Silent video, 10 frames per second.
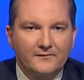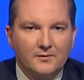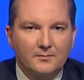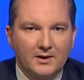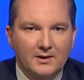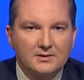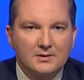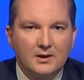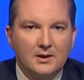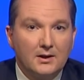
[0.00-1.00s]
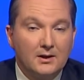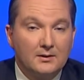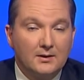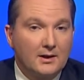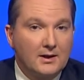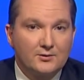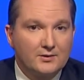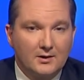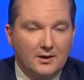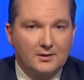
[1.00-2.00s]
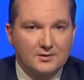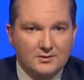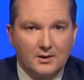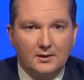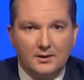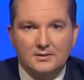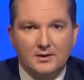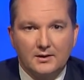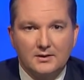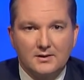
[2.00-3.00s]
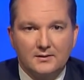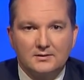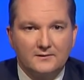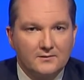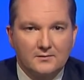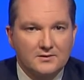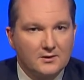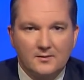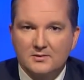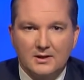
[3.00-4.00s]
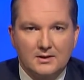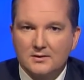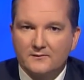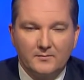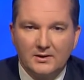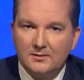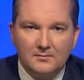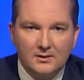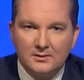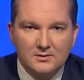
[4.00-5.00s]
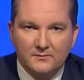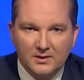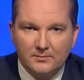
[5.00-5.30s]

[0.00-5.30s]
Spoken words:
for a place in a country like Australia. So these are difficult circumstances for many millions of